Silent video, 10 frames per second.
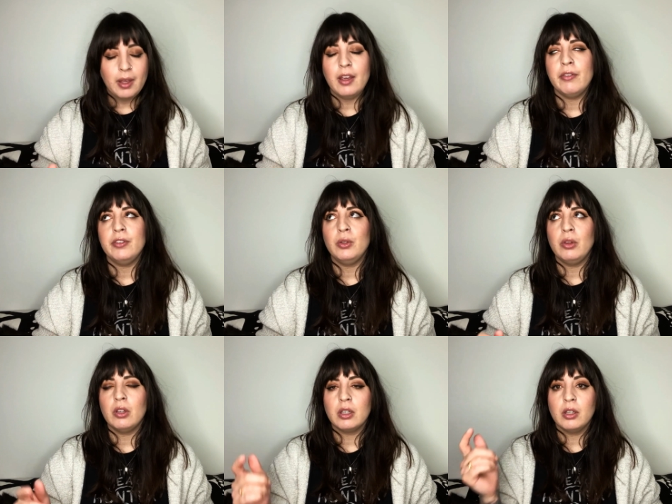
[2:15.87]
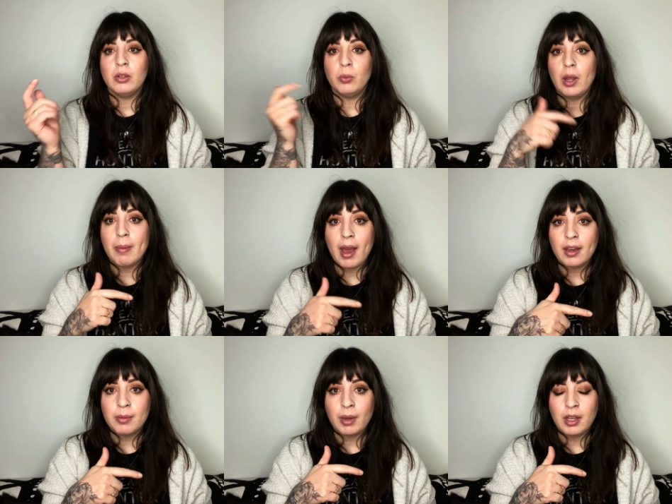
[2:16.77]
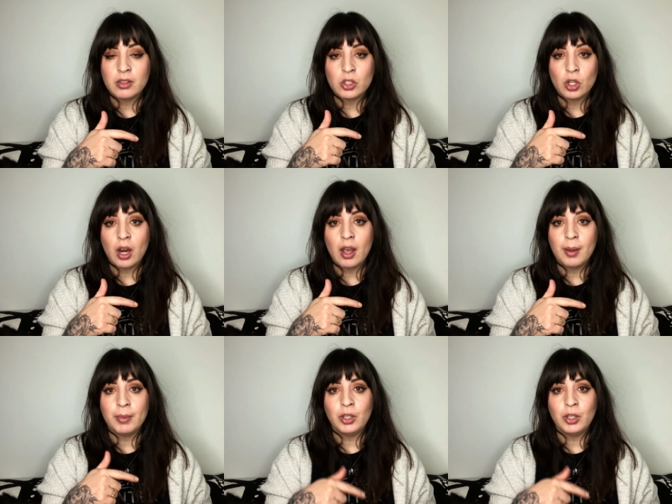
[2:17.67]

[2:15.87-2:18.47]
If you look way back in my Instagram,